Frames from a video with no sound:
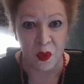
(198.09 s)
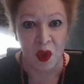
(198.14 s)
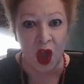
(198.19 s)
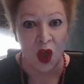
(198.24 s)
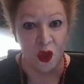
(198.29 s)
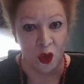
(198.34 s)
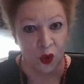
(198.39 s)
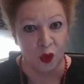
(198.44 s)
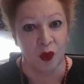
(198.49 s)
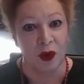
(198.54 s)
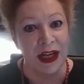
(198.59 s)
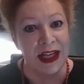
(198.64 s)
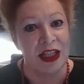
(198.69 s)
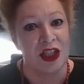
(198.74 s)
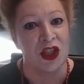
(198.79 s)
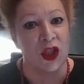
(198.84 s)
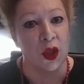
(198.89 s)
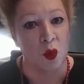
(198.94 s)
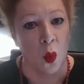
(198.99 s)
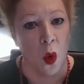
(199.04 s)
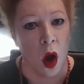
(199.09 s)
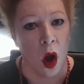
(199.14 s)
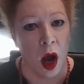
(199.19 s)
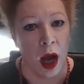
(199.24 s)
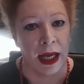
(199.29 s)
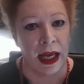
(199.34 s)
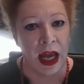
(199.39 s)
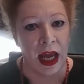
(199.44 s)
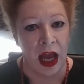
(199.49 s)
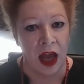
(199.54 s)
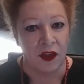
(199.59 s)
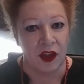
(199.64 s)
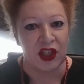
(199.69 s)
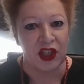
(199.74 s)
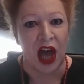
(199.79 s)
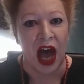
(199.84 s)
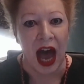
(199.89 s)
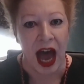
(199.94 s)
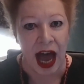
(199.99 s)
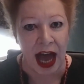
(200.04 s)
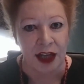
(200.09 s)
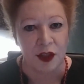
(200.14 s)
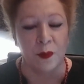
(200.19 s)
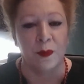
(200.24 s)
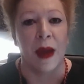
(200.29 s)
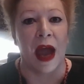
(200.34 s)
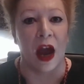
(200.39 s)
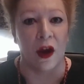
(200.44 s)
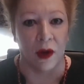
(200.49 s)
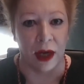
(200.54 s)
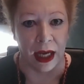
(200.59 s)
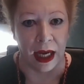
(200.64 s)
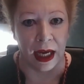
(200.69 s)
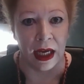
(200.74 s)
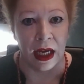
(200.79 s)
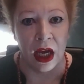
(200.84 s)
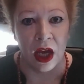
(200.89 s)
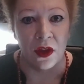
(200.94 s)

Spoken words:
The reason why this hard barrier,